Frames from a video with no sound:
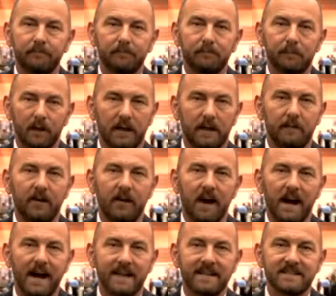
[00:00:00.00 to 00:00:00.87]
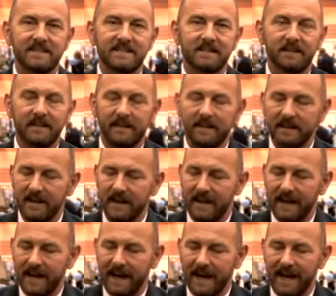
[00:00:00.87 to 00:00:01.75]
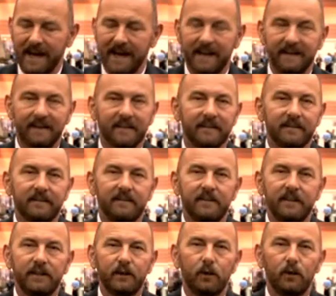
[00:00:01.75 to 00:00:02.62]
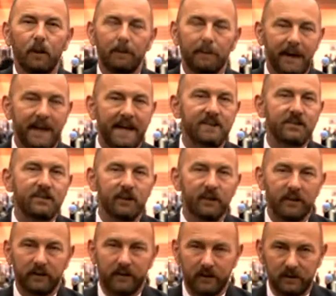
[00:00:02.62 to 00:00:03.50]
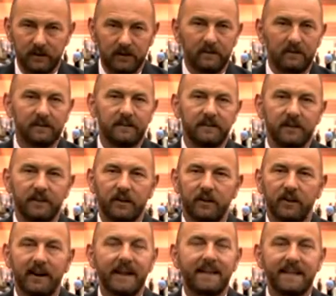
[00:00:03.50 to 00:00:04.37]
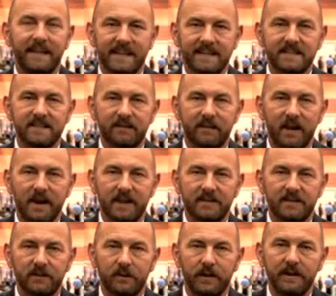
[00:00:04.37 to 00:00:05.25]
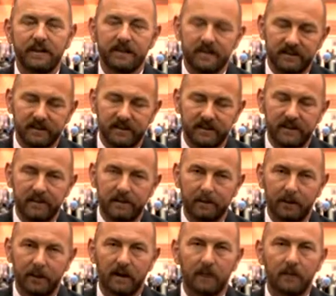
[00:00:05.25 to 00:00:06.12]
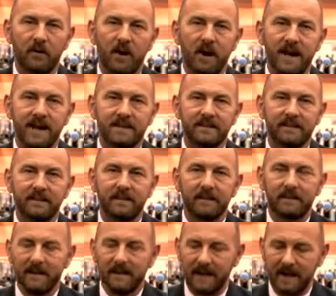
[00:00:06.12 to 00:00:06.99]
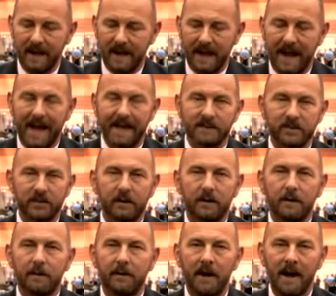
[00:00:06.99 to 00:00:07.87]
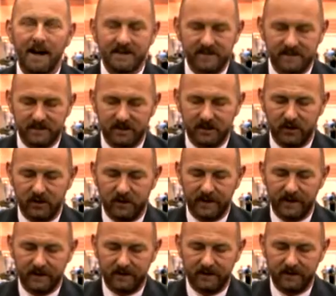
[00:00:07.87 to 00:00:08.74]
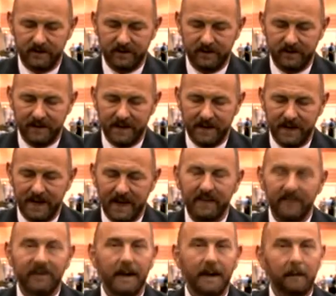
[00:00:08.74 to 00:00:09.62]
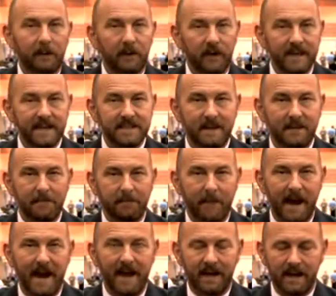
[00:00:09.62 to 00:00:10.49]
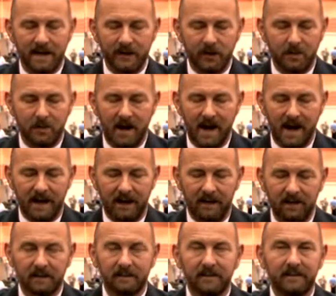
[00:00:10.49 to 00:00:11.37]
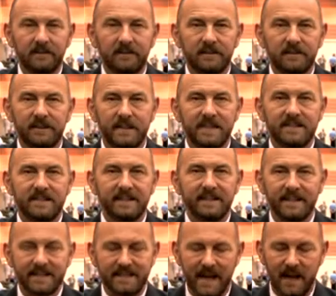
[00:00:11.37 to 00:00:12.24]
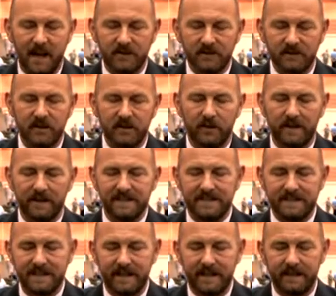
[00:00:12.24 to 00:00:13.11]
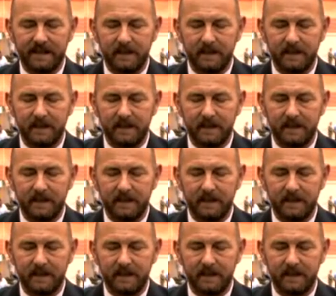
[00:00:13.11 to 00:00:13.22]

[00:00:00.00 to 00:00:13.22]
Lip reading: polymerized, and you will paint your adhesive onto it, polymerize it, add your composite to it, and then place it back on your model, teasing it down so that it's seated